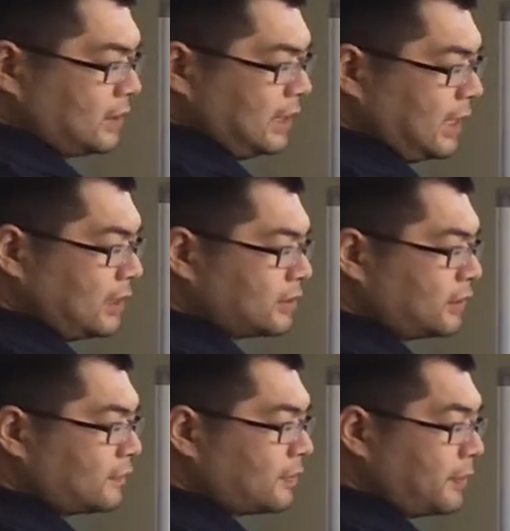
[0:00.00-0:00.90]
the length
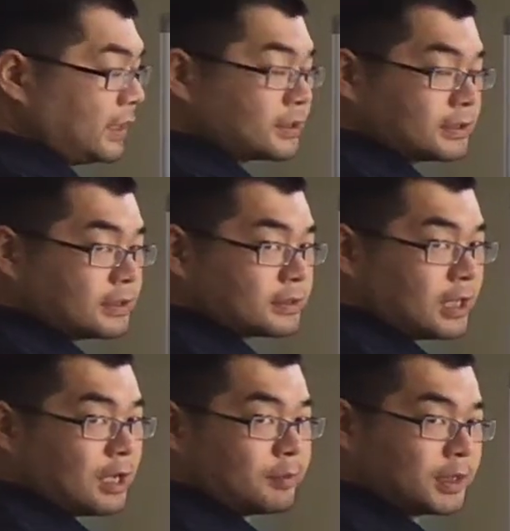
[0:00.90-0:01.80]
of the base this
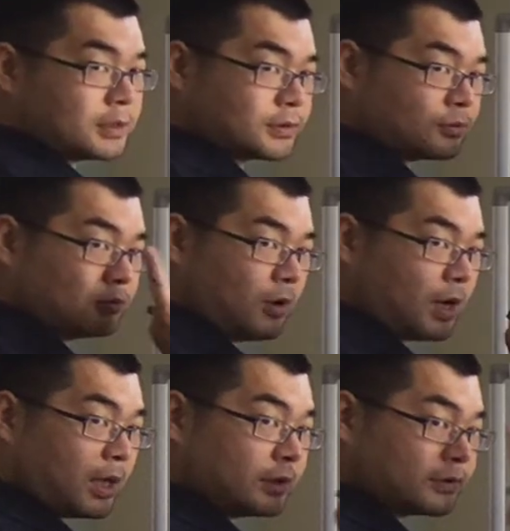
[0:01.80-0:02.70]
time is
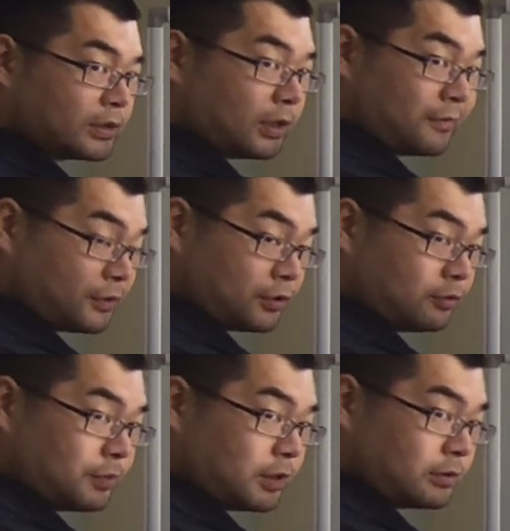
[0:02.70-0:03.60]
1 instead of 2
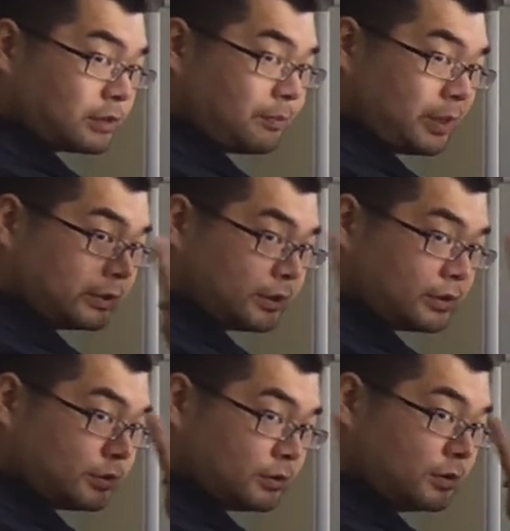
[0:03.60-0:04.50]
because I
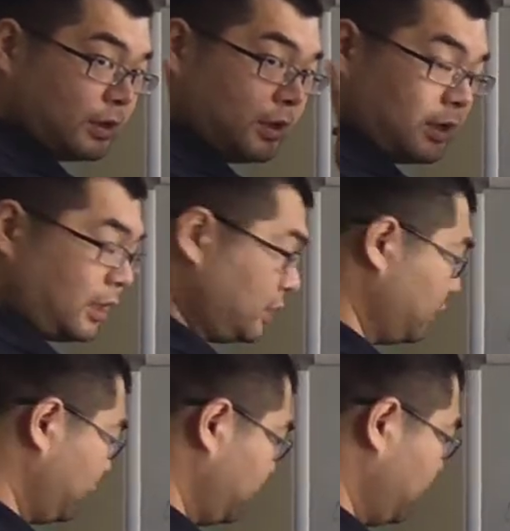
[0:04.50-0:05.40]
partition into
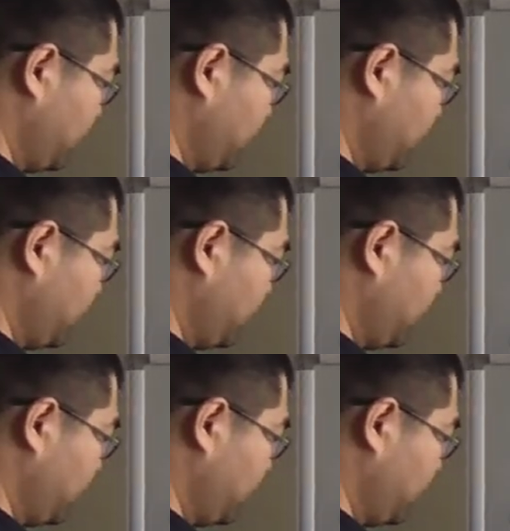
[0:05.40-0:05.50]
4